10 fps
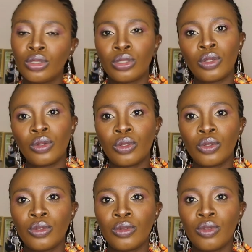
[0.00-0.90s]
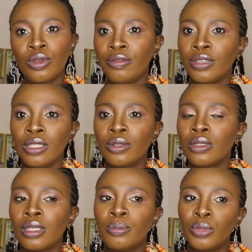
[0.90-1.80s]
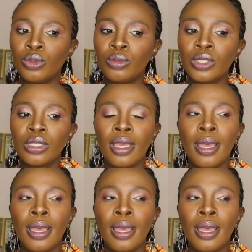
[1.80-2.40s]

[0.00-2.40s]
So those three videos, they boomed.